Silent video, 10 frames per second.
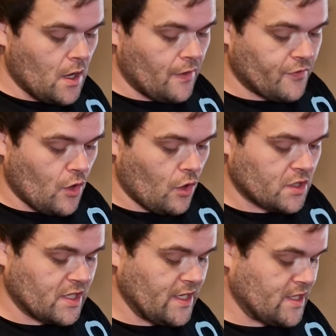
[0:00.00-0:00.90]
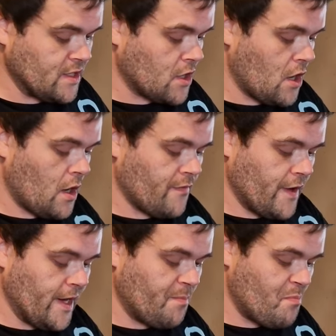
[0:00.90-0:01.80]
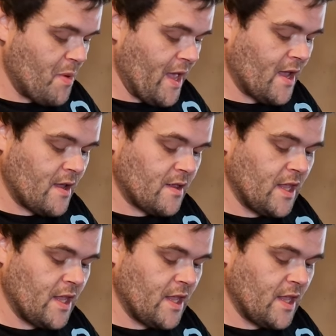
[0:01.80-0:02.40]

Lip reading: Of course, this has got a very big